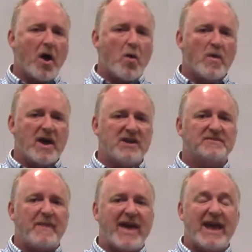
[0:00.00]
always
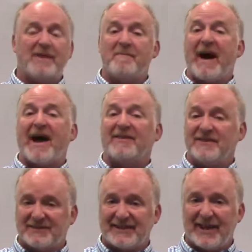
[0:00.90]
paid by
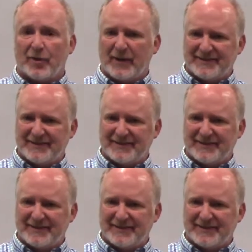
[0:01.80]
the seller.